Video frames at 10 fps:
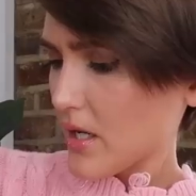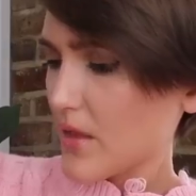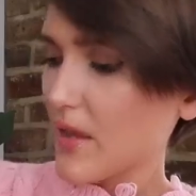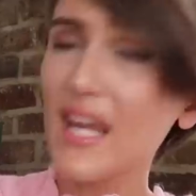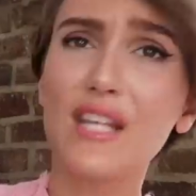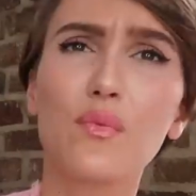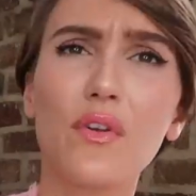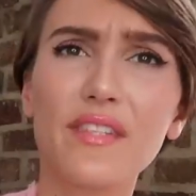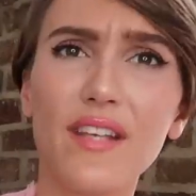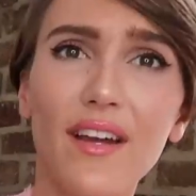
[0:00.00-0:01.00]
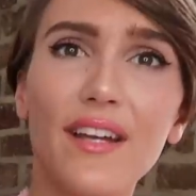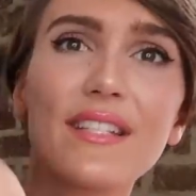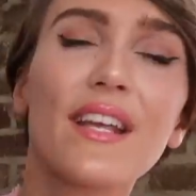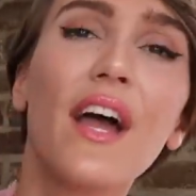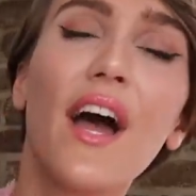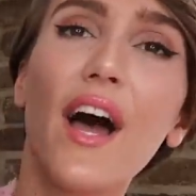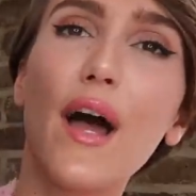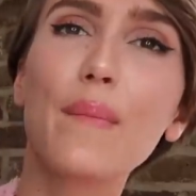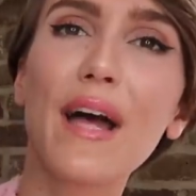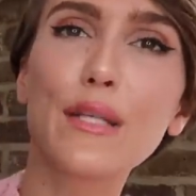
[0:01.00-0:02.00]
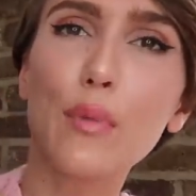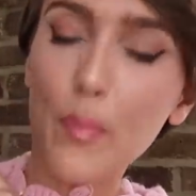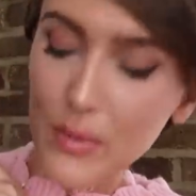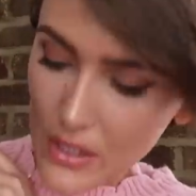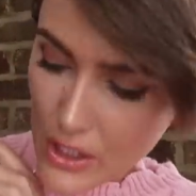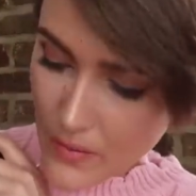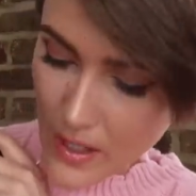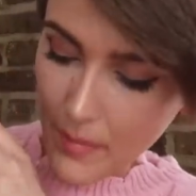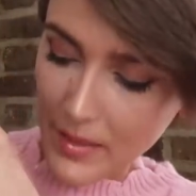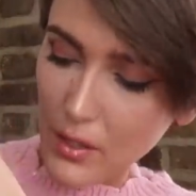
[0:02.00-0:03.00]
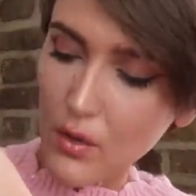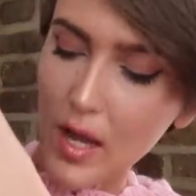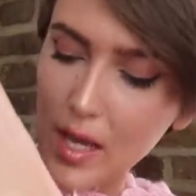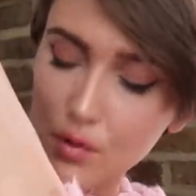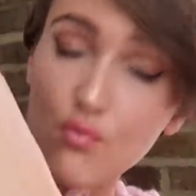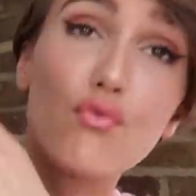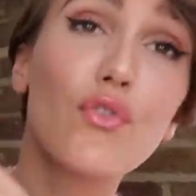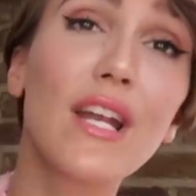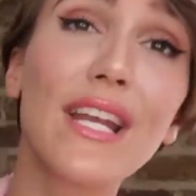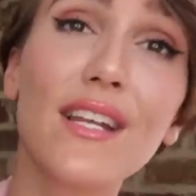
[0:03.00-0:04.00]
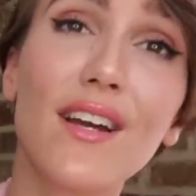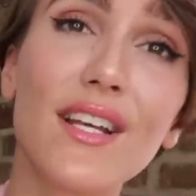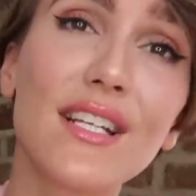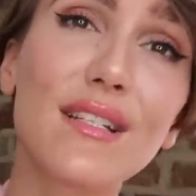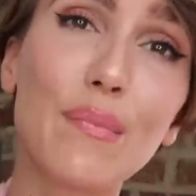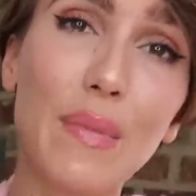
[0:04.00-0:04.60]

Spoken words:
I think it's one size, but it has poppers to do it up, and it has a really nice